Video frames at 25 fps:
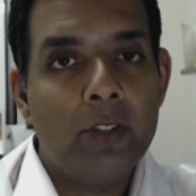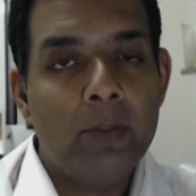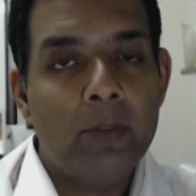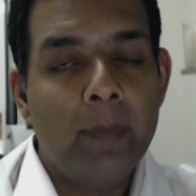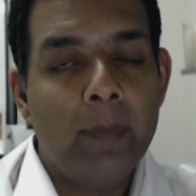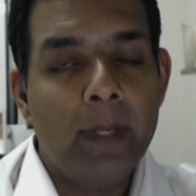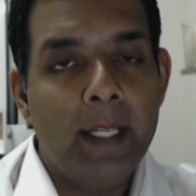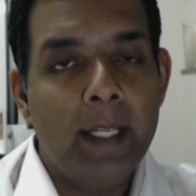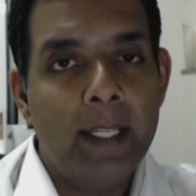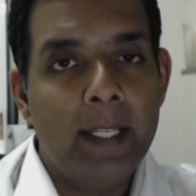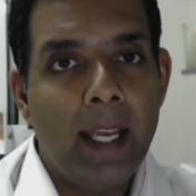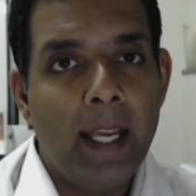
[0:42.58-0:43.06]

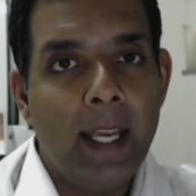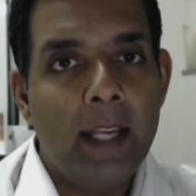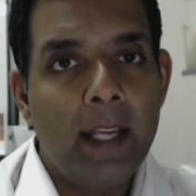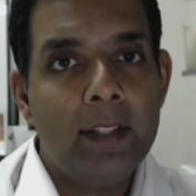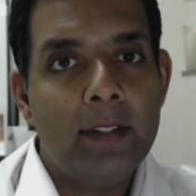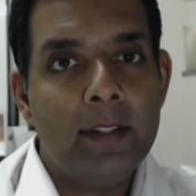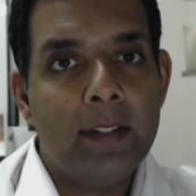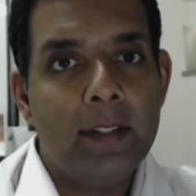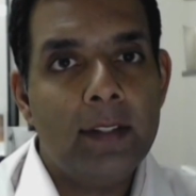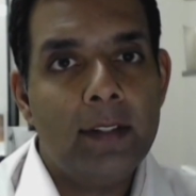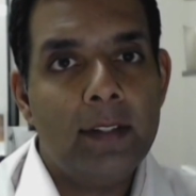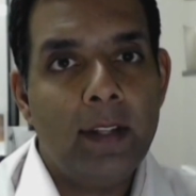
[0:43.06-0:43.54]
many
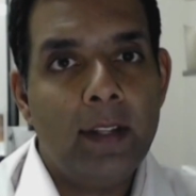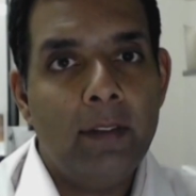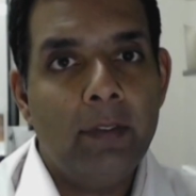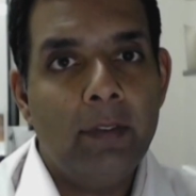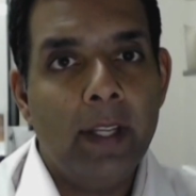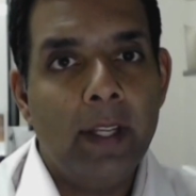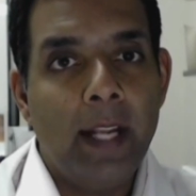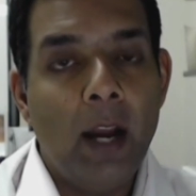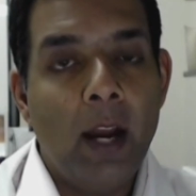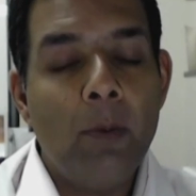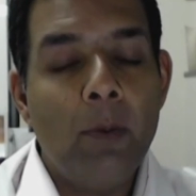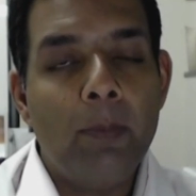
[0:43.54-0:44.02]
cases of
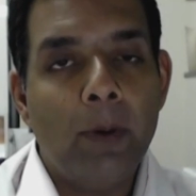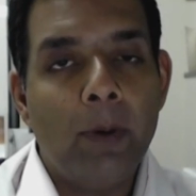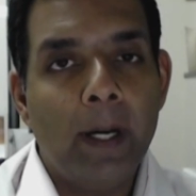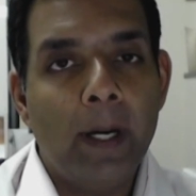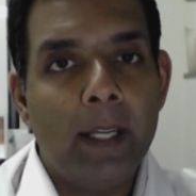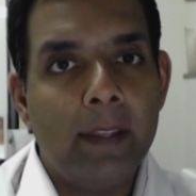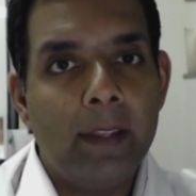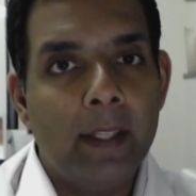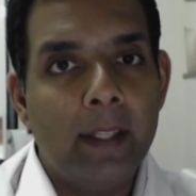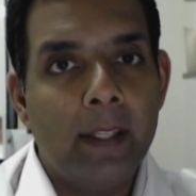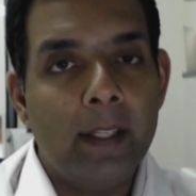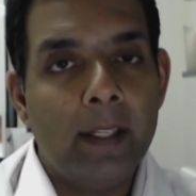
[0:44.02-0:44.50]
an
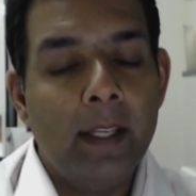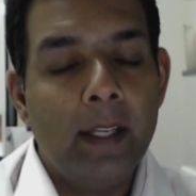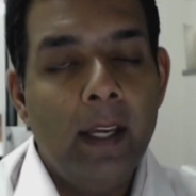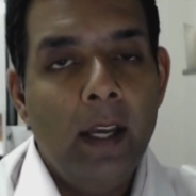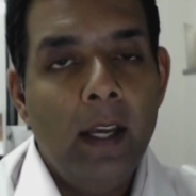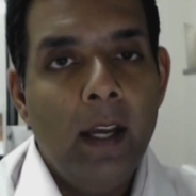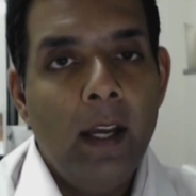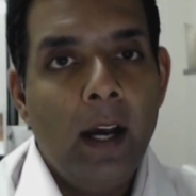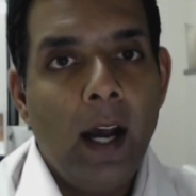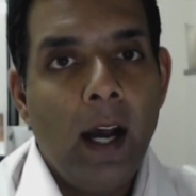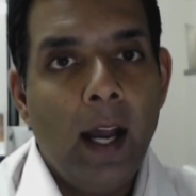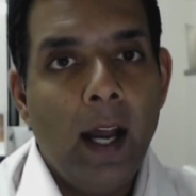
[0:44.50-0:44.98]
outbreak that
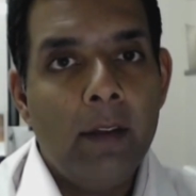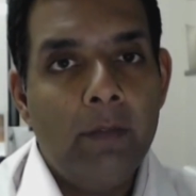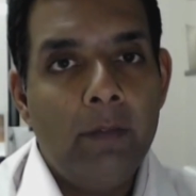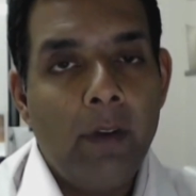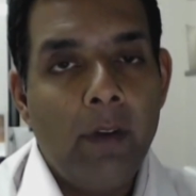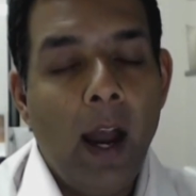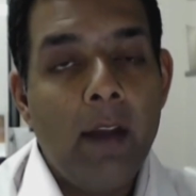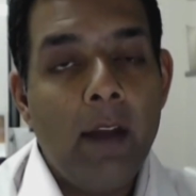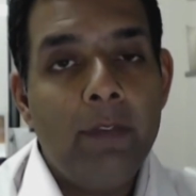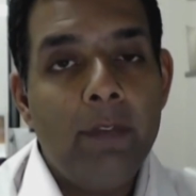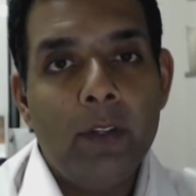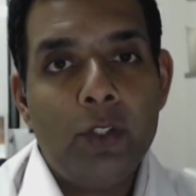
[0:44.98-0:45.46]
I,
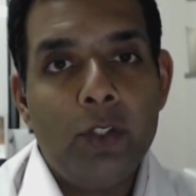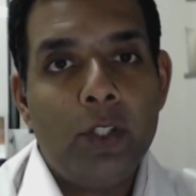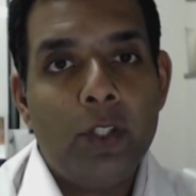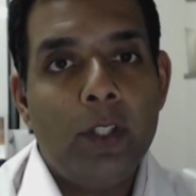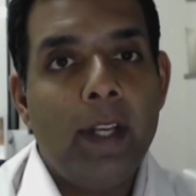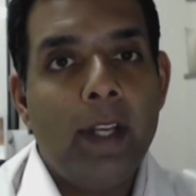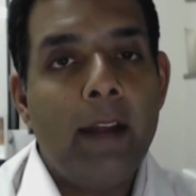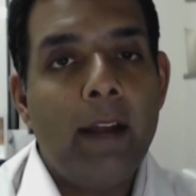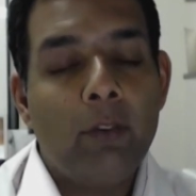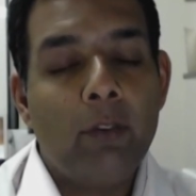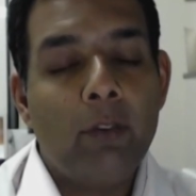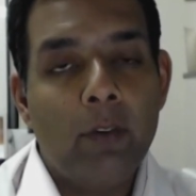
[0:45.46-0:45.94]
I feel
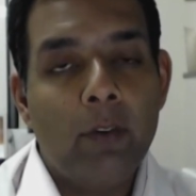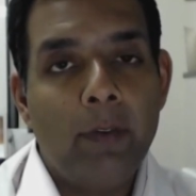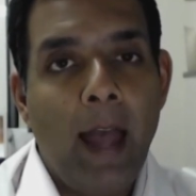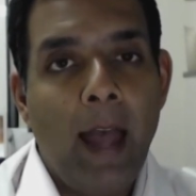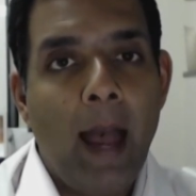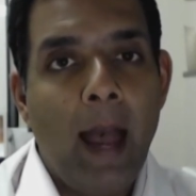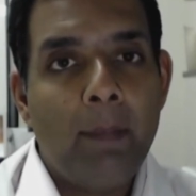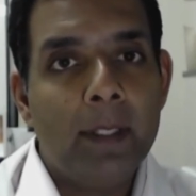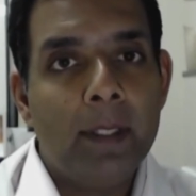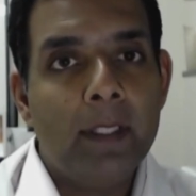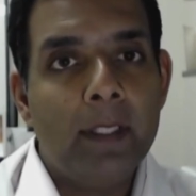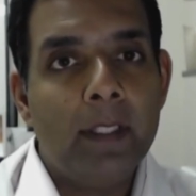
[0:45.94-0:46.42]
should never have
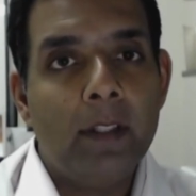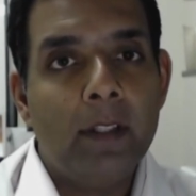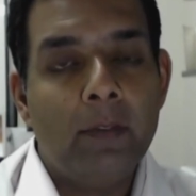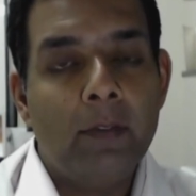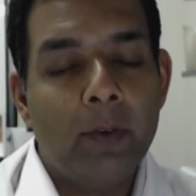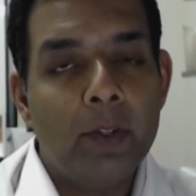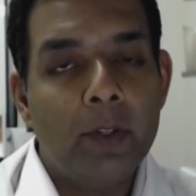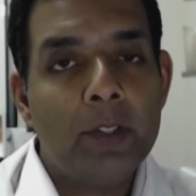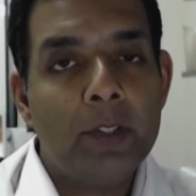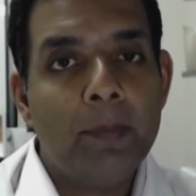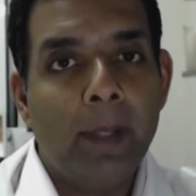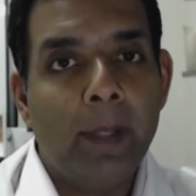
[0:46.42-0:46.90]
happened in the
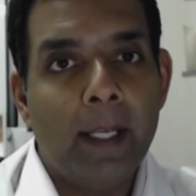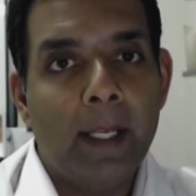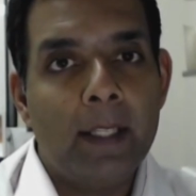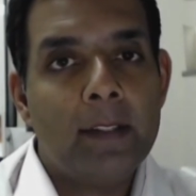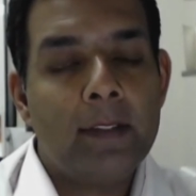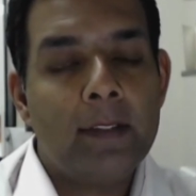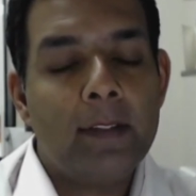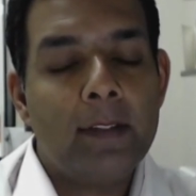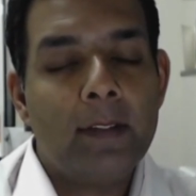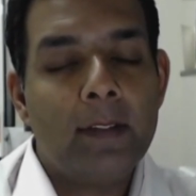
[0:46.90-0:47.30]
first place.